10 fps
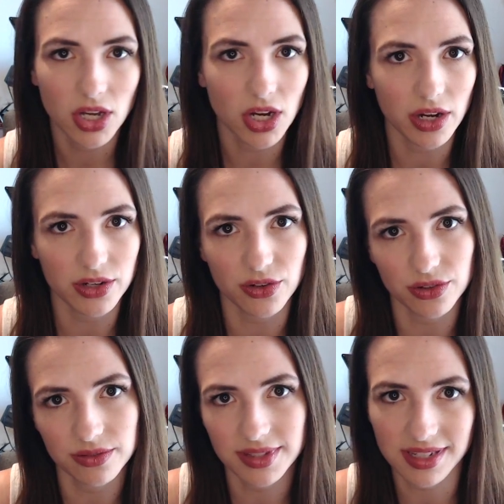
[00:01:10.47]
on your
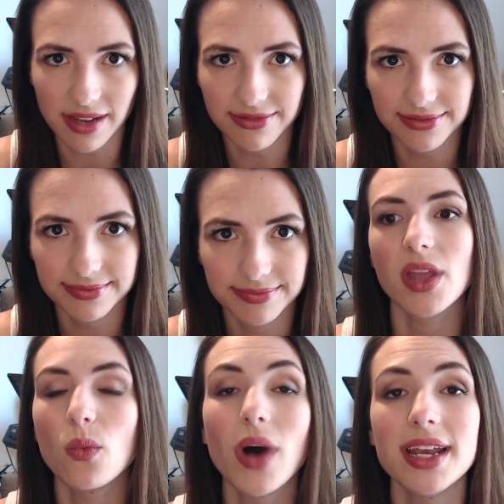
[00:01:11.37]
stuff.
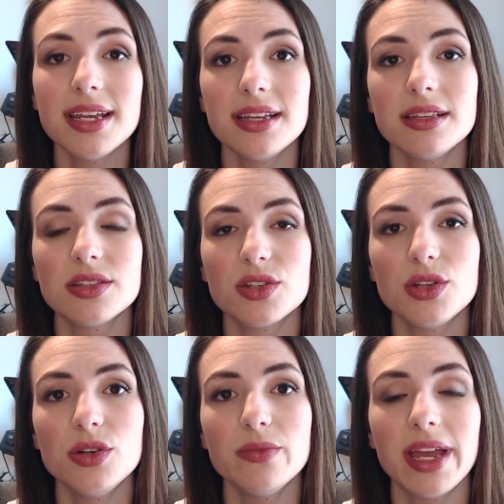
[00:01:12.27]
One is
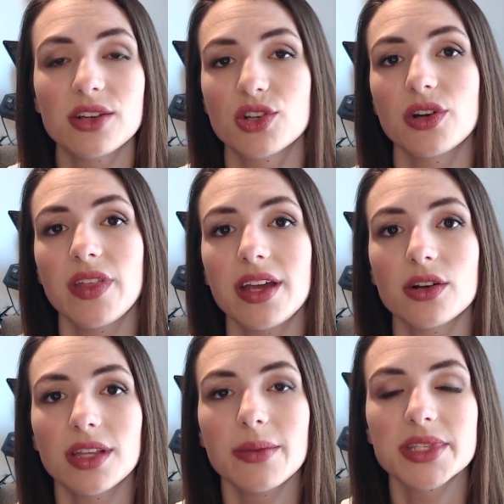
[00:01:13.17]
to make sure that your
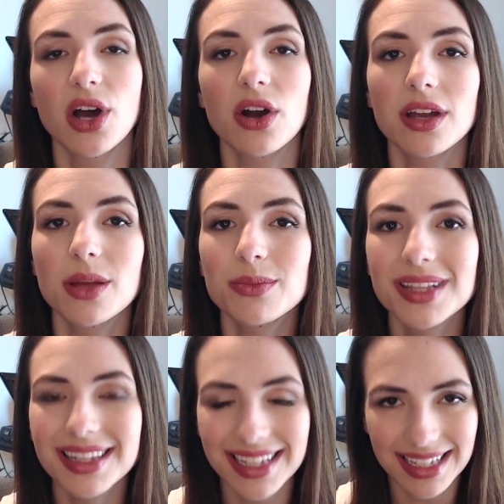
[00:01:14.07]
lips are
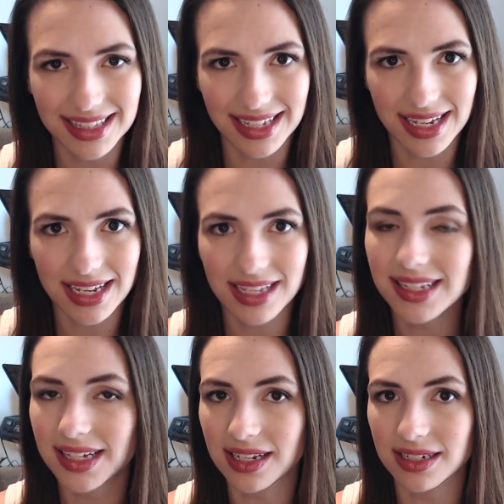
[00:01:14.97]
completely
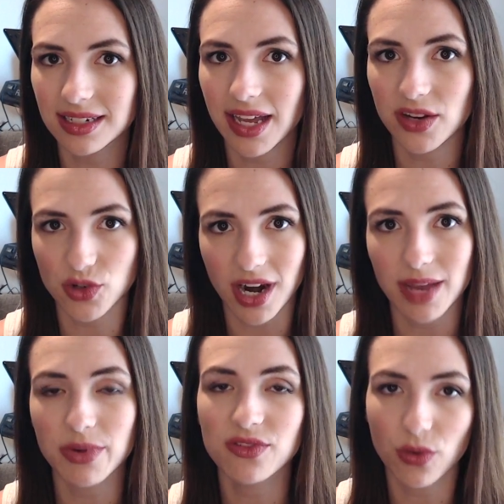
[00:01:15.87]
clean and dry
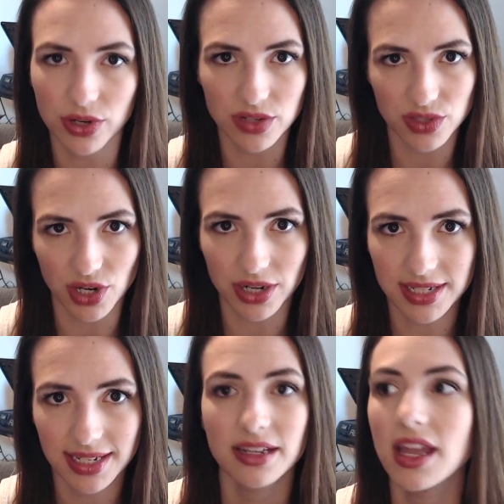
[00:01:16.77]
before you start.
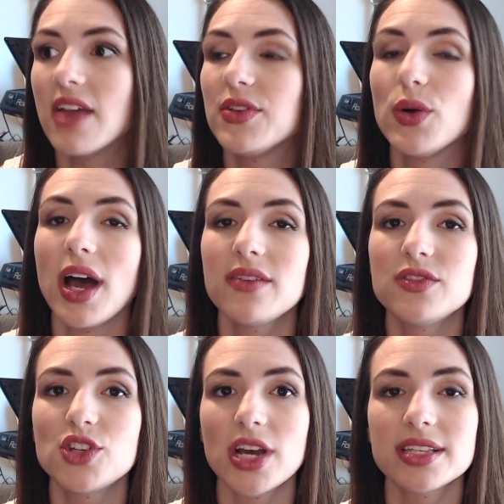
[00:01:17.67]
If you have
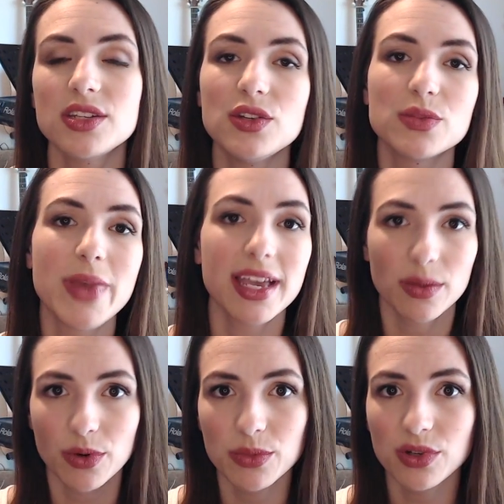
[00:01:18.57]
just used
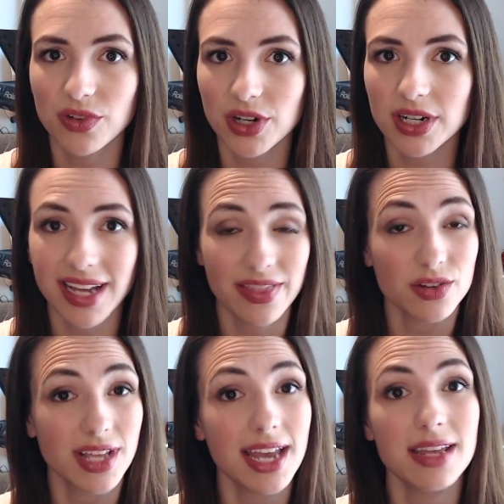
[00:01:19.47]
makeup remover and
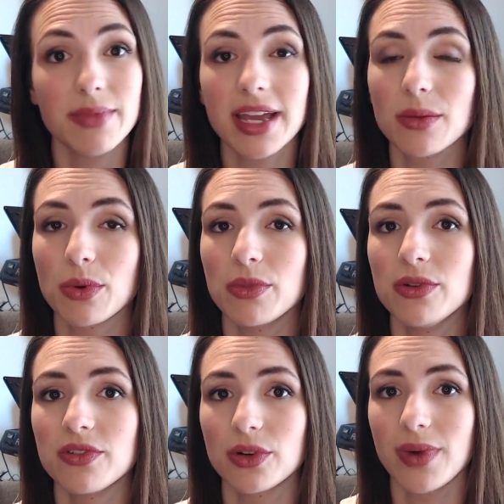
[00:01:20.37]
there's any makeup
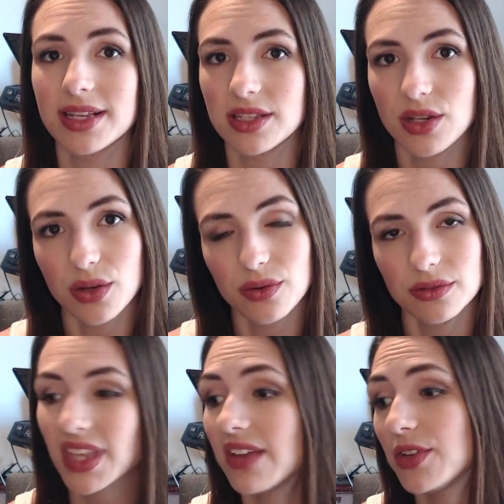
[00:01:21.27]
remover residue,
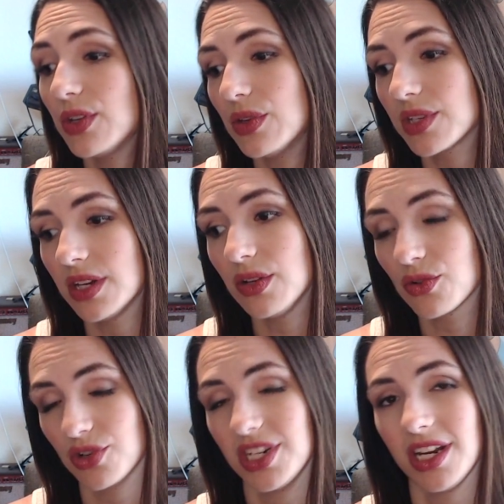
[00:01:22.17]
if you used a
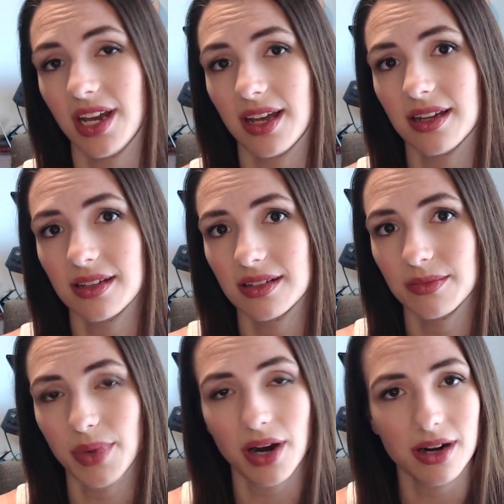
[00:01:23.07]
Neutrogena
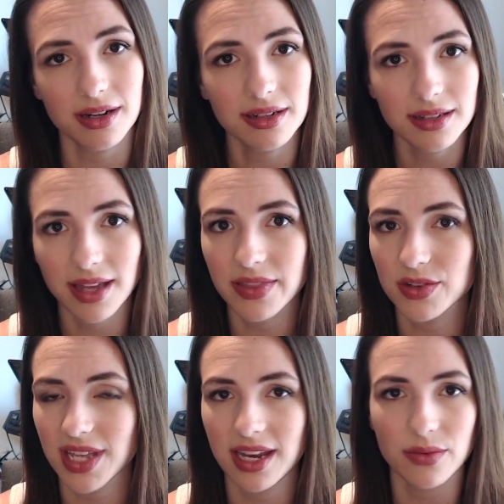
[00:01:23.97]
bar and
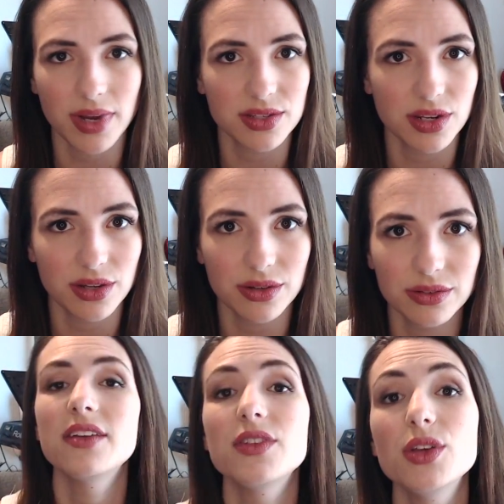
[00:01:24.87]
there's any residue,
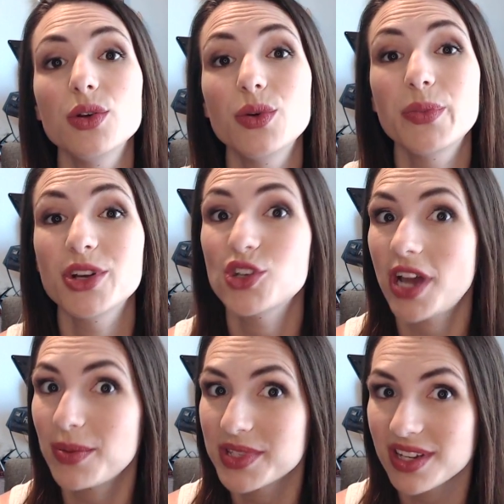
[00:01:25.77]
if you put
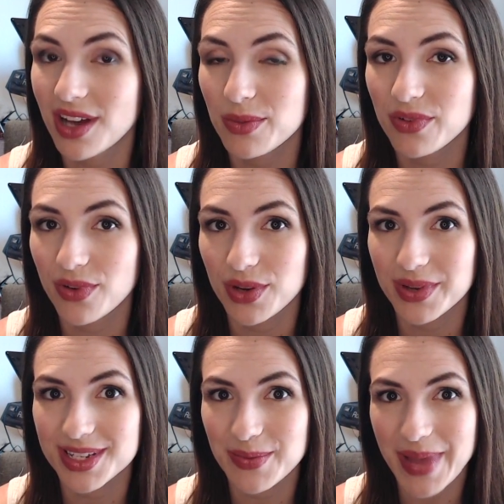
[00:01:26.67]
chapstick on before you
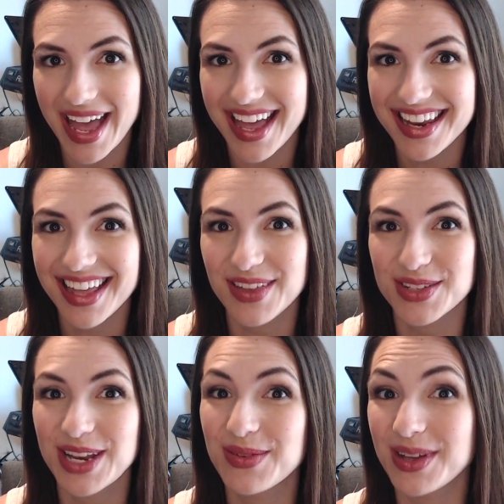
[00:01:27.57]
went to bed and there's
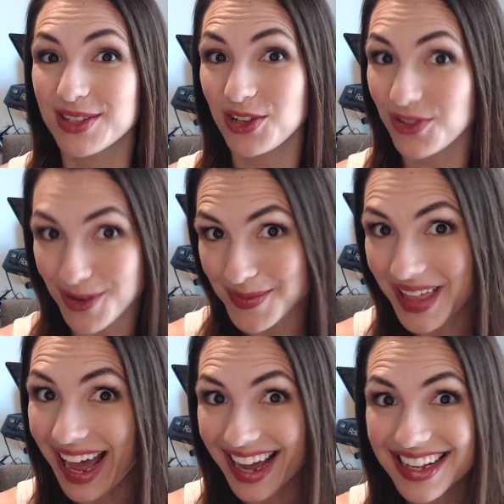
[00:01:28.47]
any residue from
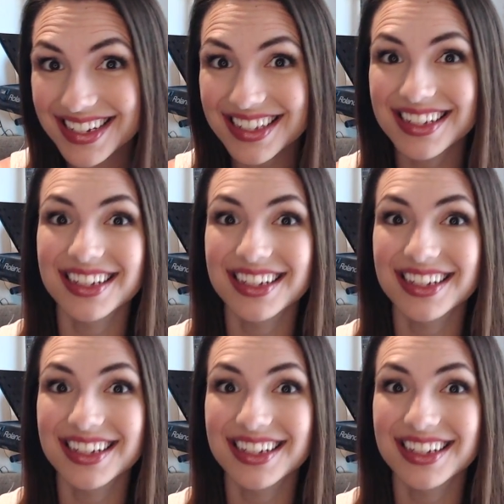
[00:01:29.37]
that.